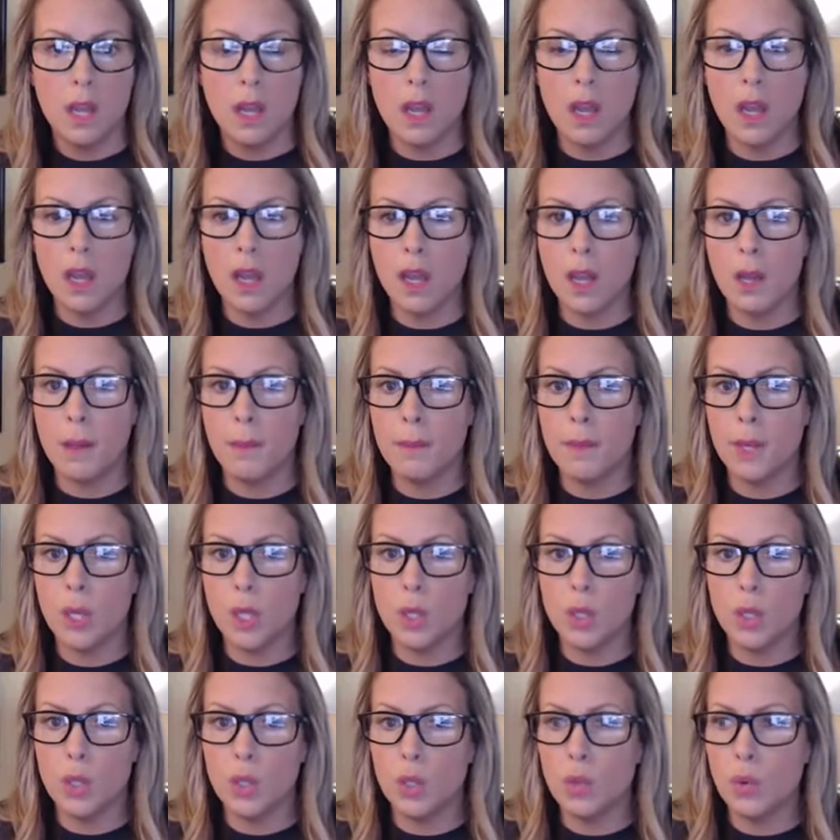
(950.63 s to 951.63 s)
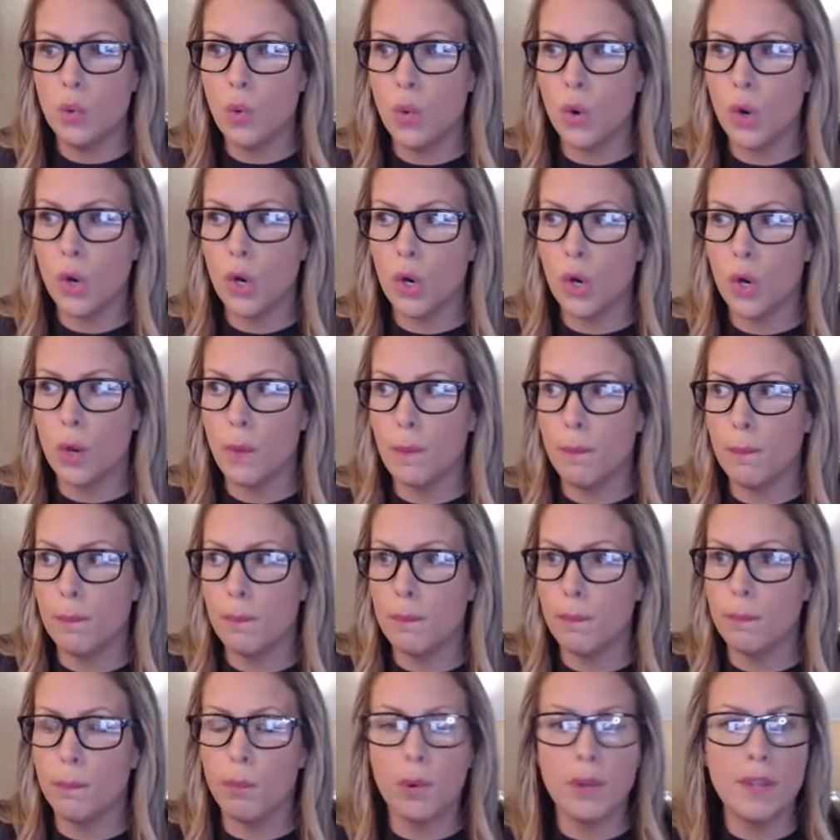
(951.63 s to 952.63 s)
um, your
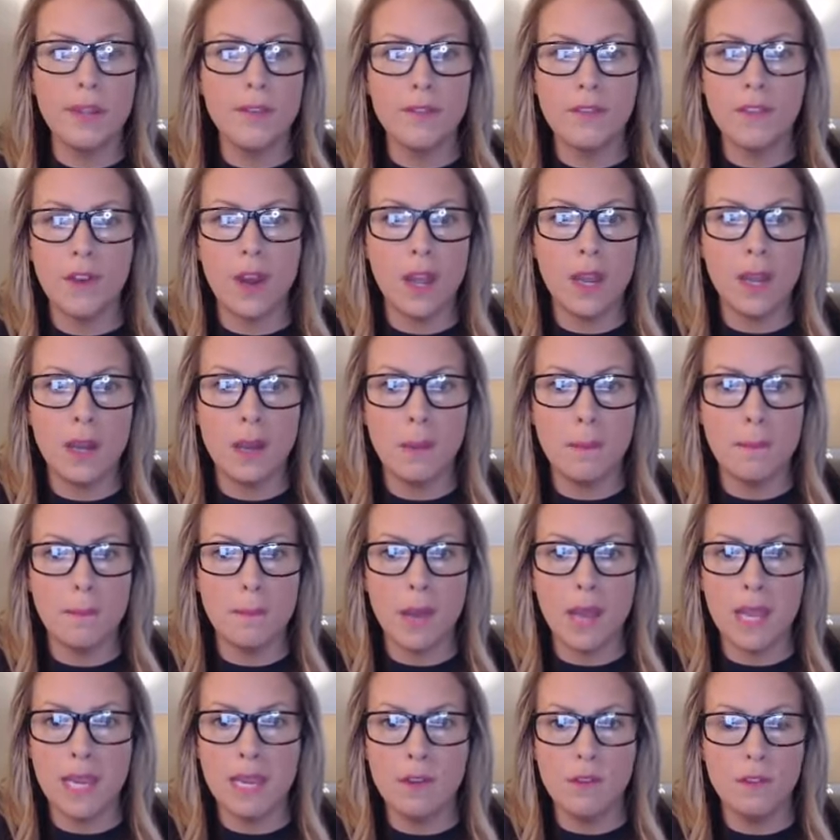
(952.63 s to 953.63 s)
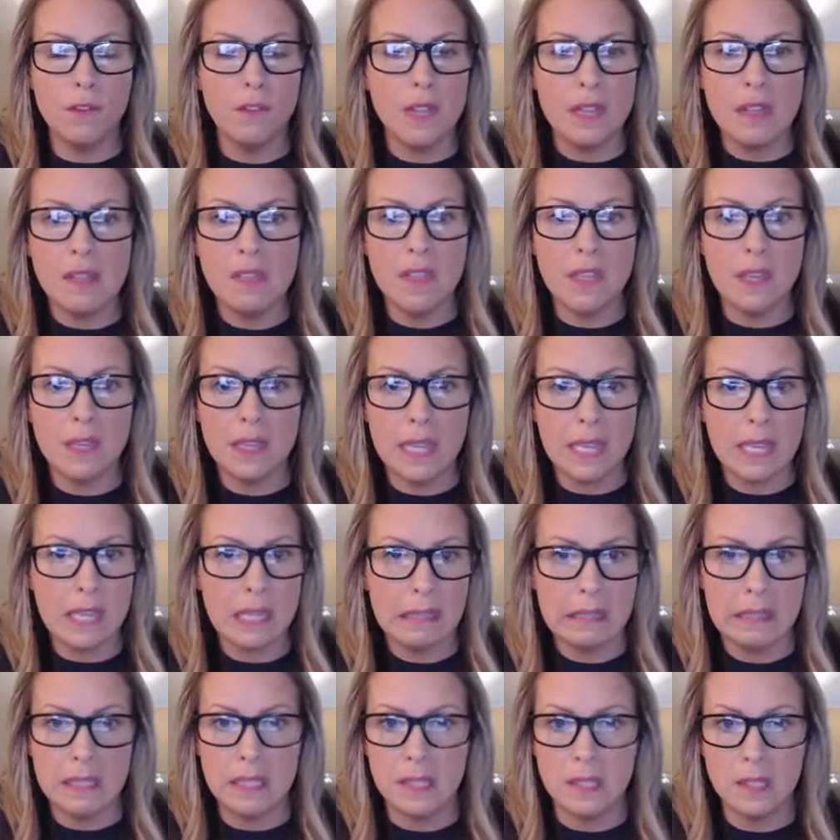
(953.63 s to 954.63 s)
boyfriend might feed the
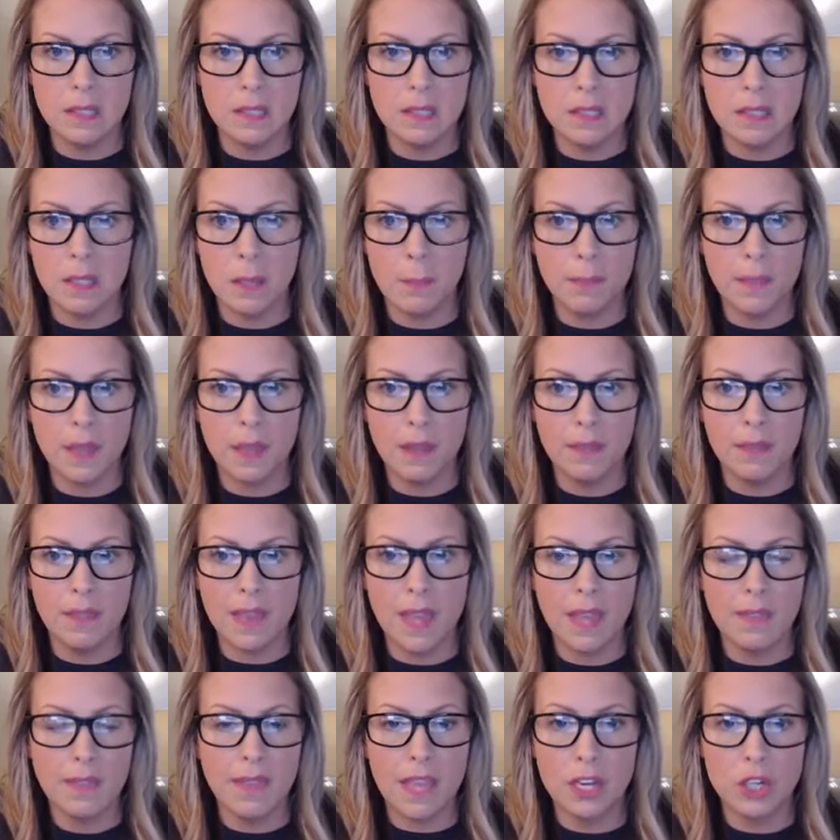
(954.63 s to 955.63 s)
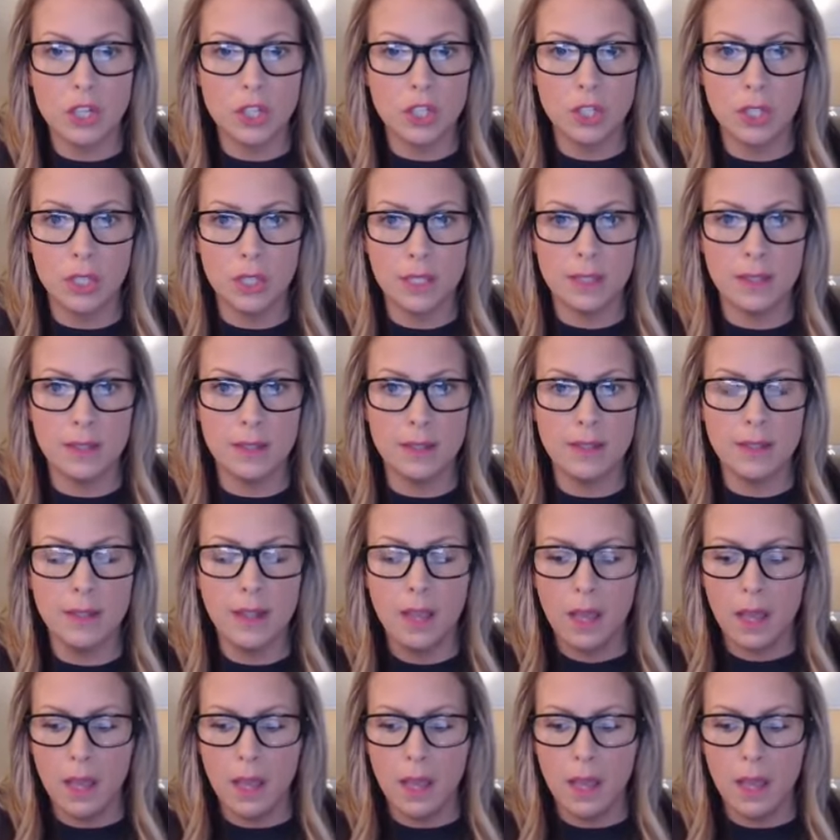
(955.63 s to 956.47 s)
kids something that they shouldn't.